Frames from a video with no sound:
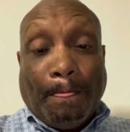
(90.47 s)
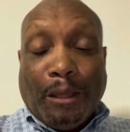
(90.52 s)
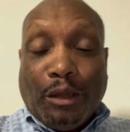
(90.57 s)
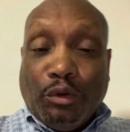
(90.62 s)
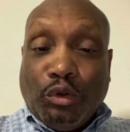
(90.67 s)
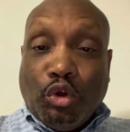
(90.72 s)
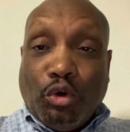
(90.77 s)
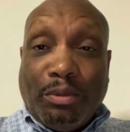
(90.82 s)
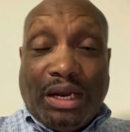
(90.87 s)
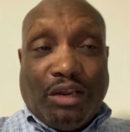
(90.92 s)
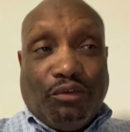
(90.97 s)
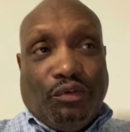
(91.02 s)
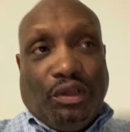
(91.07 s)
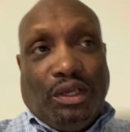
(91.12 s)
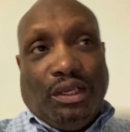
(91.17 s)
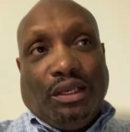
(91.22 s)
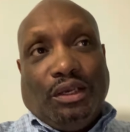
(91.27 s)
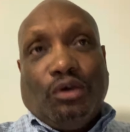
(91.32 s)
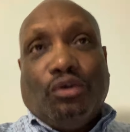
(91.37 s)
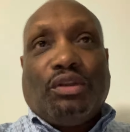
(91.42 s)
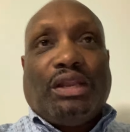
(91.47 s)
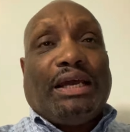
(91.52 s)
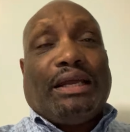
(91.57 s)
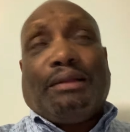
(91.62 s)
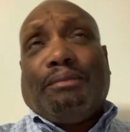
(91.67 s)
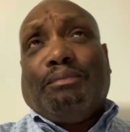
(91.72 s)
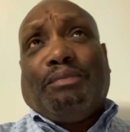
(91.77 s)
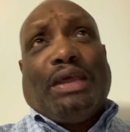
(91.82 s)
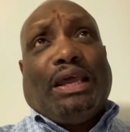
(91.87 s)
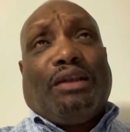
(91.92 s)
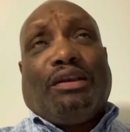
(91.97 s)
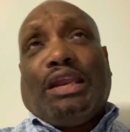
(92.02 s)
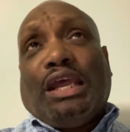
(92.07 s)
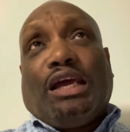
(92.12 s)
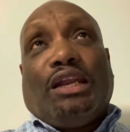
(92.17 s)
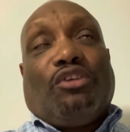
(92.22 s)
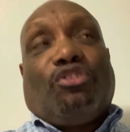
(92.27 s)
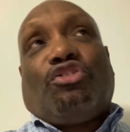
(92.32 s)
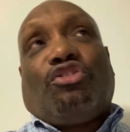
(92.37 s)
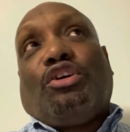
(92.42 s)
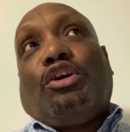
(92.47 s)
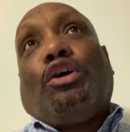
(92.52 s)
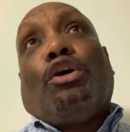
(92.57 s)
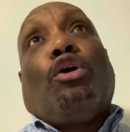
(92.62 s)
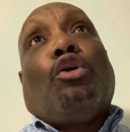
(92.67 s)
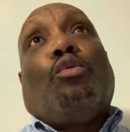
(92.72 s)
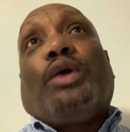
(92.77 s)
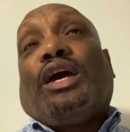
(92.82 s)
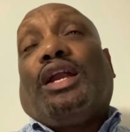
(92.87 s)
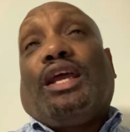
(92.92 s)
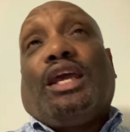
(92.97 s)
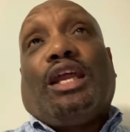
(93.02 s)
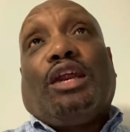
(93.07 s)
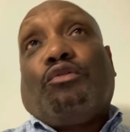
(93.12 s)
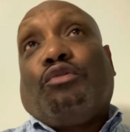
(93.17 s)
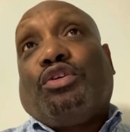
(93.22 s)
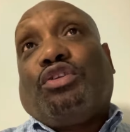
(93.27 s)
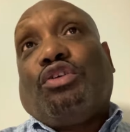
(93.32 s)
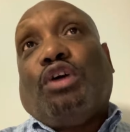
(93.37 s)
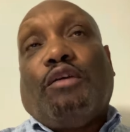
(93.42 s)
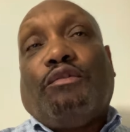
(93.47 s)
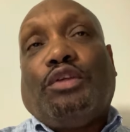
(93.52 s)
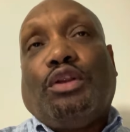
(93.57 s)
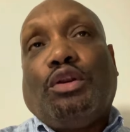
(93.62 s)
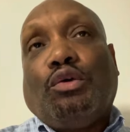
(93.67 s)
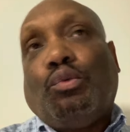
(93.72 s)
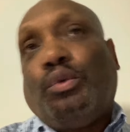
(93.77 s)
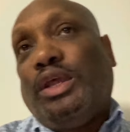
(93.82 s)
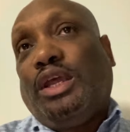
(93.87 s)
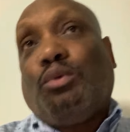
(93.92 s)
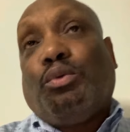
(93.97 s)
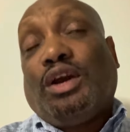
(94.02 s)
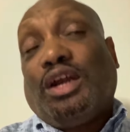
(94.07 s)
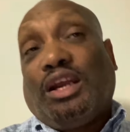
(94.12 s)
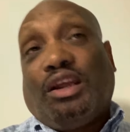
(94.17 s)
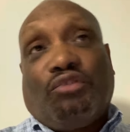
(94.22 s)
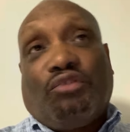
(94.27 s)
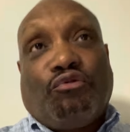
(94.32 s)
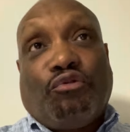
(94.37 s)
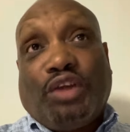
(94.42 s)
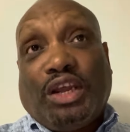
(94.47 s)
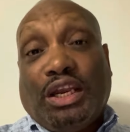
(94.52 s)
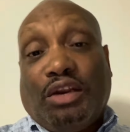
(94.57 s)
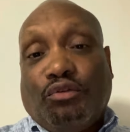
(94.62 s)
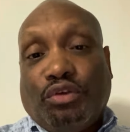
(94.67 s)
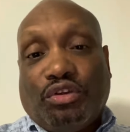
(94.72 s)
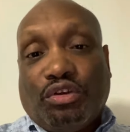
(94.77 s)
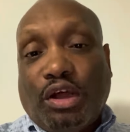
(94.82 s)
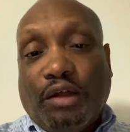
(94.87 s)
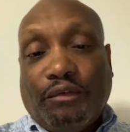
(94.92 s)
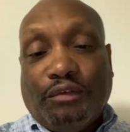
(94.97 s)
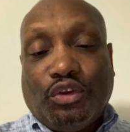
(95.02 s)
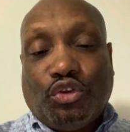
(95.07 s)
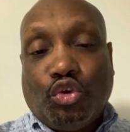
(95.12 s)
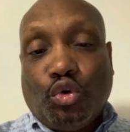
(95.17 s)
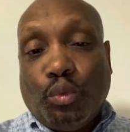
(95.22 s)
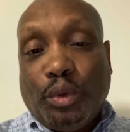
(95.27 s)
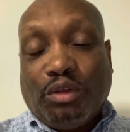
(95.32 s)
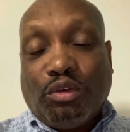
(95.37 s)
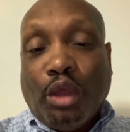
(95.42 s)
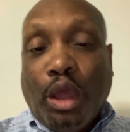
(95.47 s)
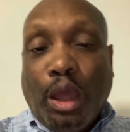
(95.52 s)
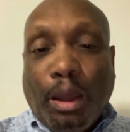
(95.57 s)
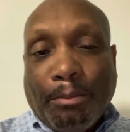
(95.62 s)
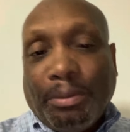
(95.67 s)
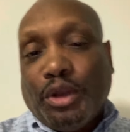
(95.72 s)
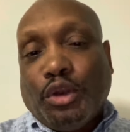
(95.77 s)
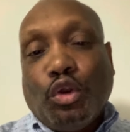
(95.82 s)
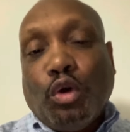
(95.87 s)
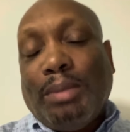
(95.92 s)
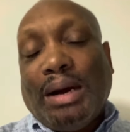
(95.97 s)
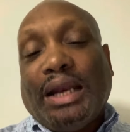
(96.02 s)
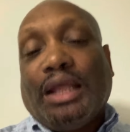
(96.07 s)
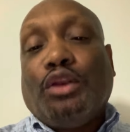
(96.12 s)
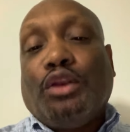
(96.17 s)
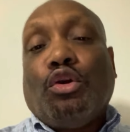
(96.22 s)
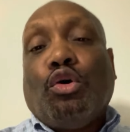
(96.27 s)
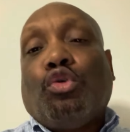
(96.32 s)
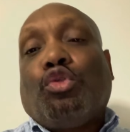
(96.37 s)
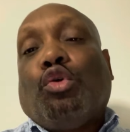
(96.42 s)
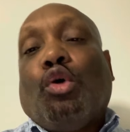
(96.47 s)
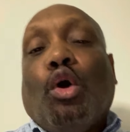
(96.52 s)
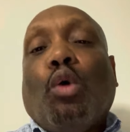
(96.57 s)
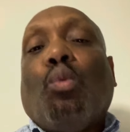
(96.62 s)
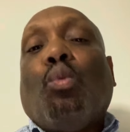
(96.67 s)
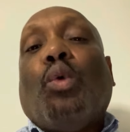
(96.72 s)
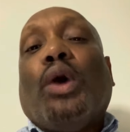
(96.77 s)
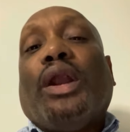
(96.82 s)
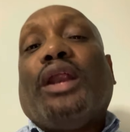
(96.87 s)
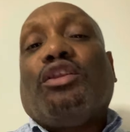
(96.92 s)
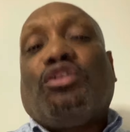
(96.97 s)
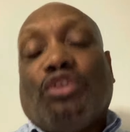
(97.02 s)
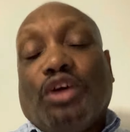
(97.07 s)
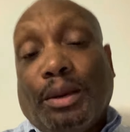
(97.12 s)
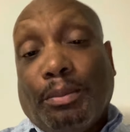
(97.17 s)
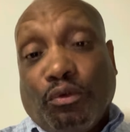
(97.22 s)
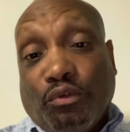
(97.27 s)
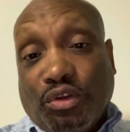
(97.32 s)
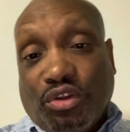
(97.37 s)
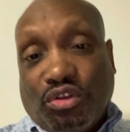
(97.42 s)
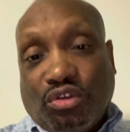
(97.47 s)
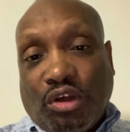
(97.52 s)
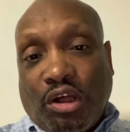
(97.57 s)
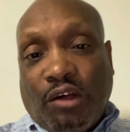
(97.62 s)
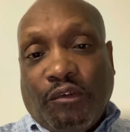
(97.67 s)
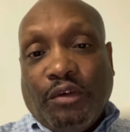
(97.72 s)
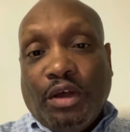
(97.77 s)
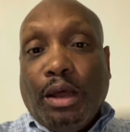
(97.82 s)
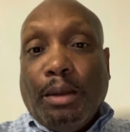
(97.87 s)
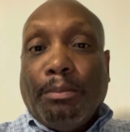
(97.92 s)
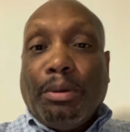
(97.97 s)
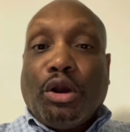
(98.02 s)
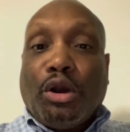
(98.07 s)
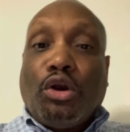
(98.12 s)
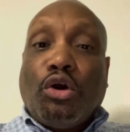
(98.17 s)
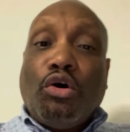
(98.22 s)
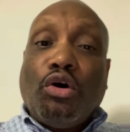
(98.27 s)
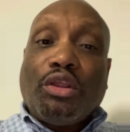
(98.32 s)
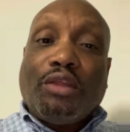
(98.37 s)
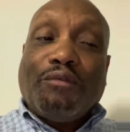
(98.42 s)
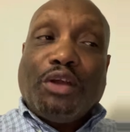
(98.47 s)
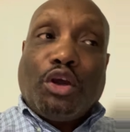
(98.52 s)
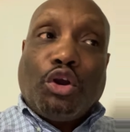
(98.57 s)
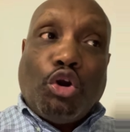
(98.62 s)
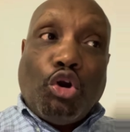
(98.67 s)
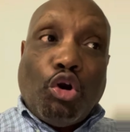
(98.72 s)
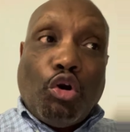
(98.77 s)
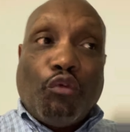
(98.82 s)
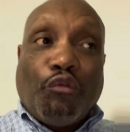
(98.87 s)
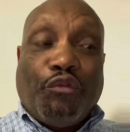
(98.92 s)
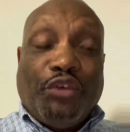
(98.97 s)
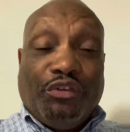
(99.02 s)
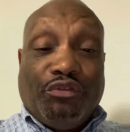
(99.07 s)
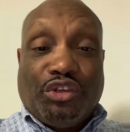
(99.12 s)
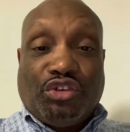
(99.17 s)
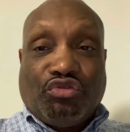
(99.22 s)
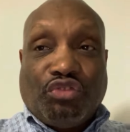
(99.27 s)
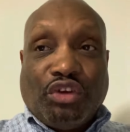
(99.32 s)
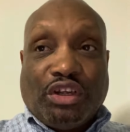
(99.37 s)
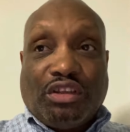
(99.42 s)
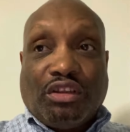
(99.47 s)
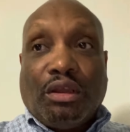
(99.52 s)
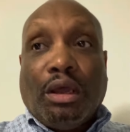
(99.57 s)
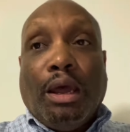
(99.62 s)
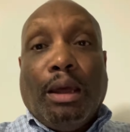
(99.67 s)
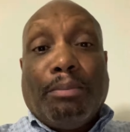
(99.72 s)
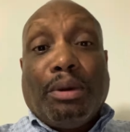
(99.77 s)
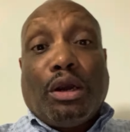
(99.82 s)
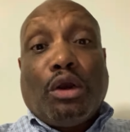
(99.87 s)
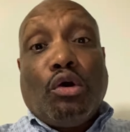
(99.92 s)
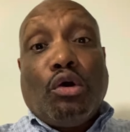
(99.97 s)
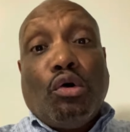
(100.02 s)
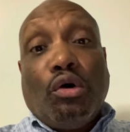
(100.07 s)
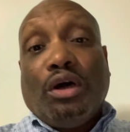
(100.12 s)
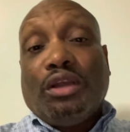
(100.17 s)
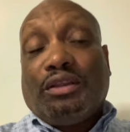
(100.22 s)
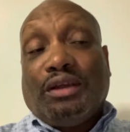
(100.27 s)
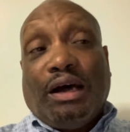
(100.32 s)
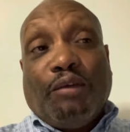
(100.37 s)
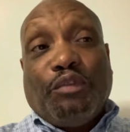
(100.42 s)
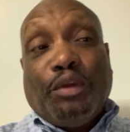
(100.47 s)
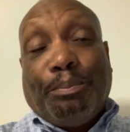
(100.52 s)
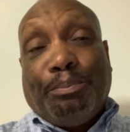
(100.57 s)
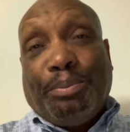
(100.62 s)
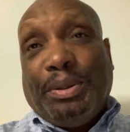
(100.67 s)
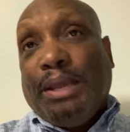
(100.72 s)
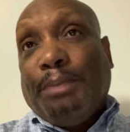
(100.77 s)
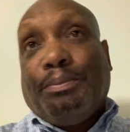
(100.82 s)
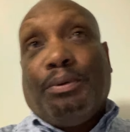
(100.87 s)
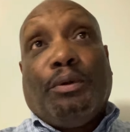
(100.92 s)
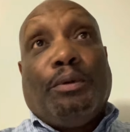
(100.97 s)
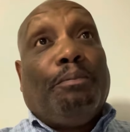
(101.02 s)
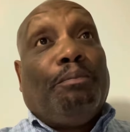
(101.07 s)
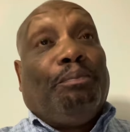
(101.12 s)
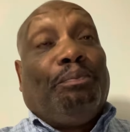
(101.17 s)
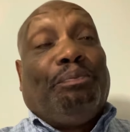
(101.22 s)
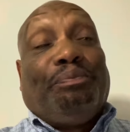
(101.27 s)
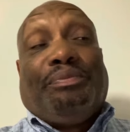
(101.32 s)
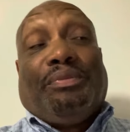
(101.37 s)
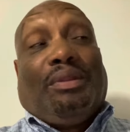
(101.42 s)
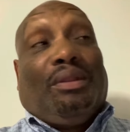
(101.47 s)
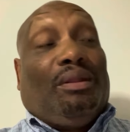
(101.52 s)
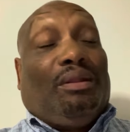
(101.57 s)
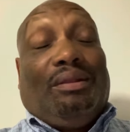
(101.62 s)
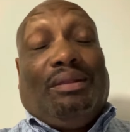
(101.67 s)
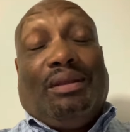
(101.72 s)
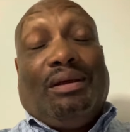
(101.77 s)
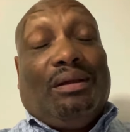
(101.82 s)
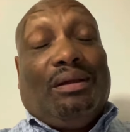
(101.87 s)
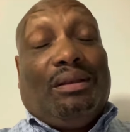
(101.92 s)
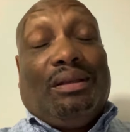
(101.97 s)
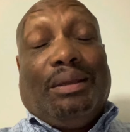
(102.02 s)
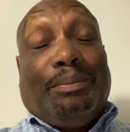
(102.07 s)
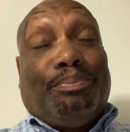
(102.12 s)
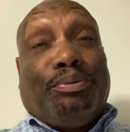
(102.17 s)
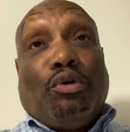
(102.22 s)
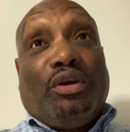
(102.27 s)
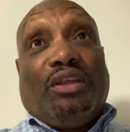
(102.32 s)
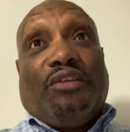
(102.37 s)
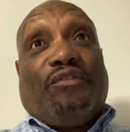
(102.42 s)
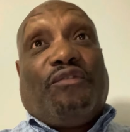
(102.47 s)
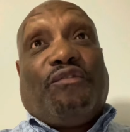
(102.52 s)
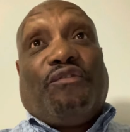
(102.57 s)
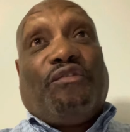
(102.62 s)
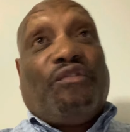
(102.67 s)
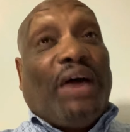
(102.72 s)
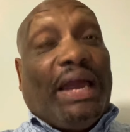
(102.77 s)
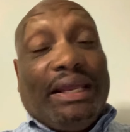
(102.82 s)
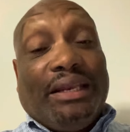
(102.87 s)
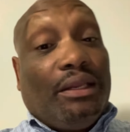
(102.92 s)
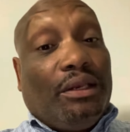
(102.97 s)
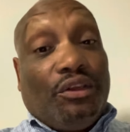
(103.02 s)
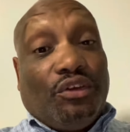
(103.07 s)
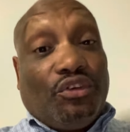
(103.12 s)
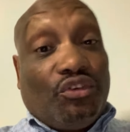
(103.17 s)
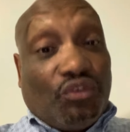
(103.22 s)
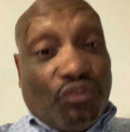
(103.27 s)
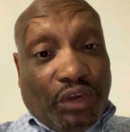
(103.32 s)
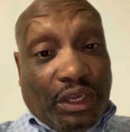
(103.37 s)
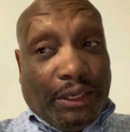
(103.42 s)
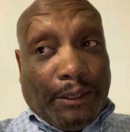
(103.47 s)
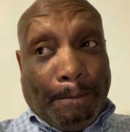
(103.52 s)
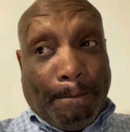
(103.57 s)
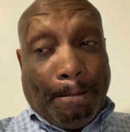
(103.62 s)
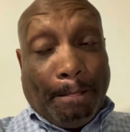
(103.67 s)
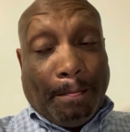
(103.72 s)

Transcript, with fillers: Nobody really knows. Like, they, are going to say, oh, we're going to get it resolved in a week. We're going to get it resolved in two weeks. But nobody knows when it's going to be resolved because of the COVID restrictions, because of the people, the, the employees fighting in the street.